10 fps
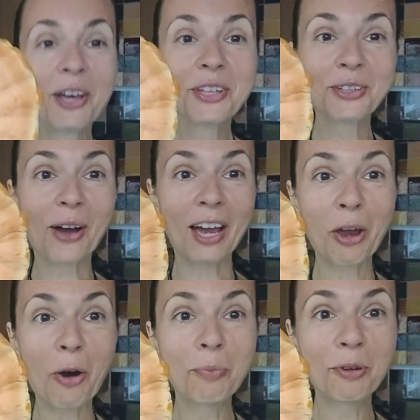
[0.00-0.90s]
So I
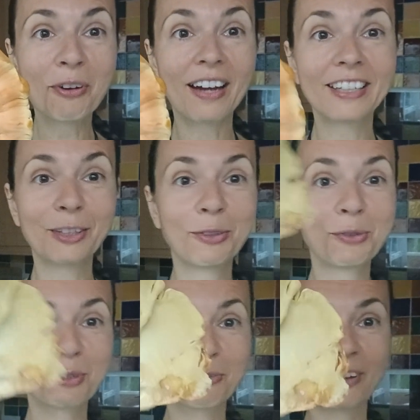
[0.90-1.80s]
hope you find it
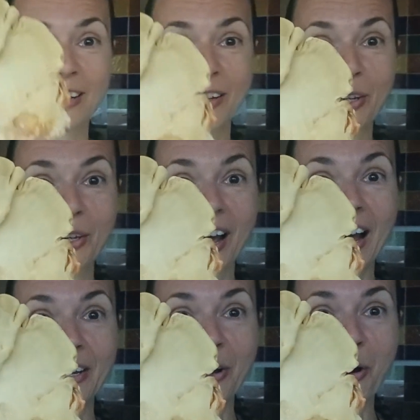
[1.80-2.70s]
useful.
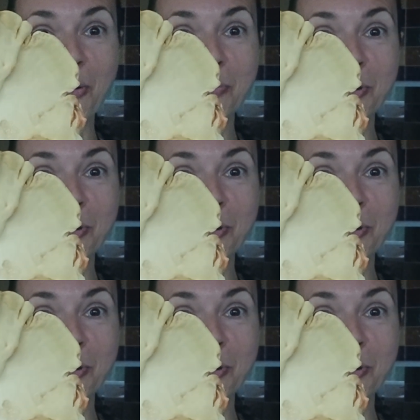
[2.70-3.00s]
I hope